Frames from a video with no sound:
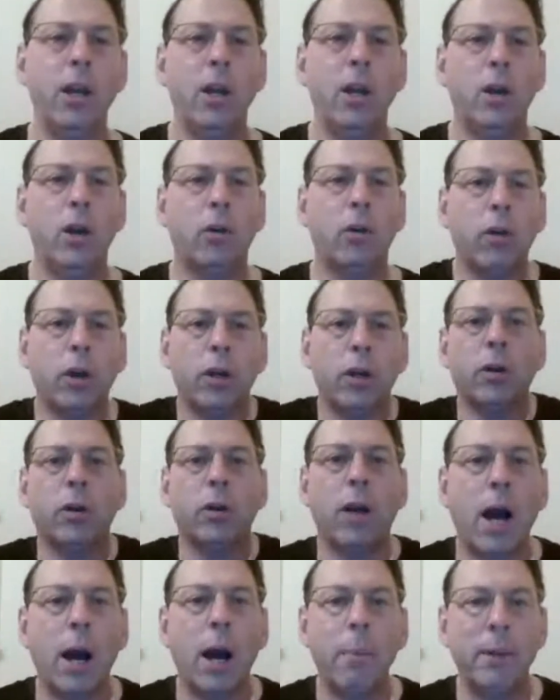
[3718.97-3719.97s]
critical
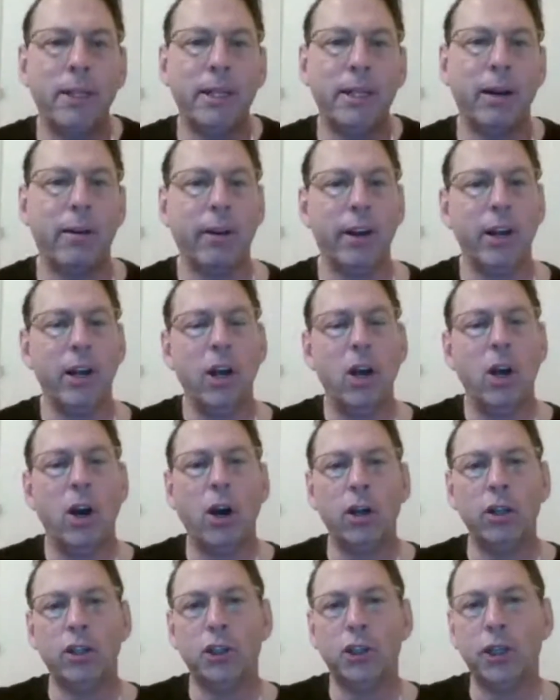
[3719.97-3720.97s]
commentary on
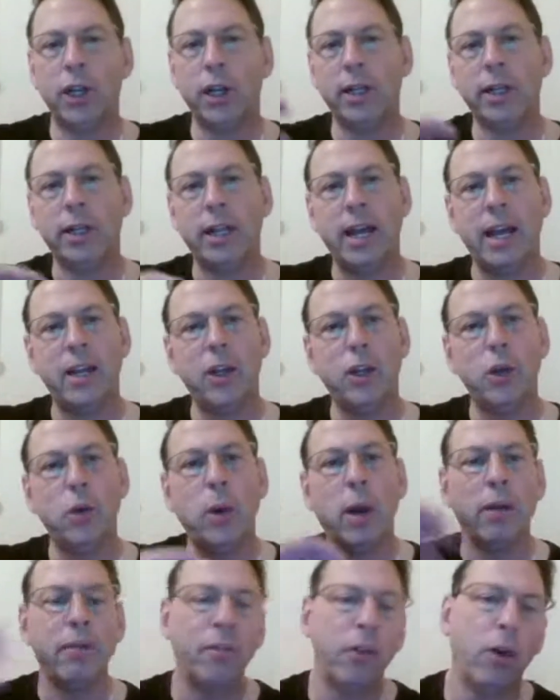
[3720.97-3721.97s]
shit that you
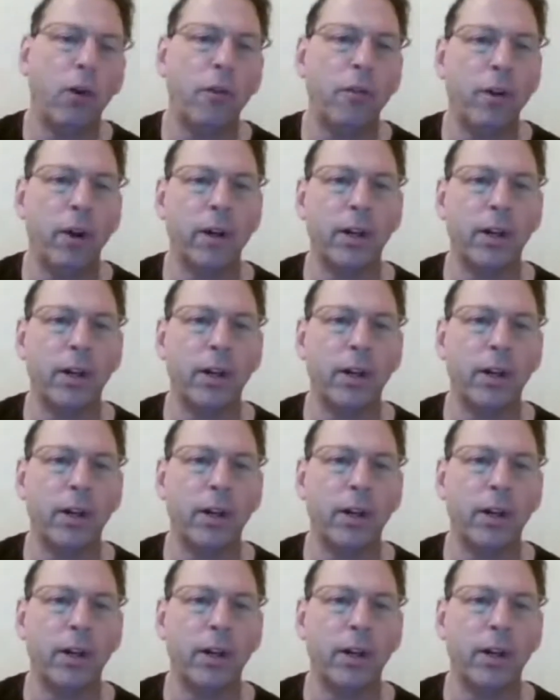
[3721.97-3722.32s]
have no fucking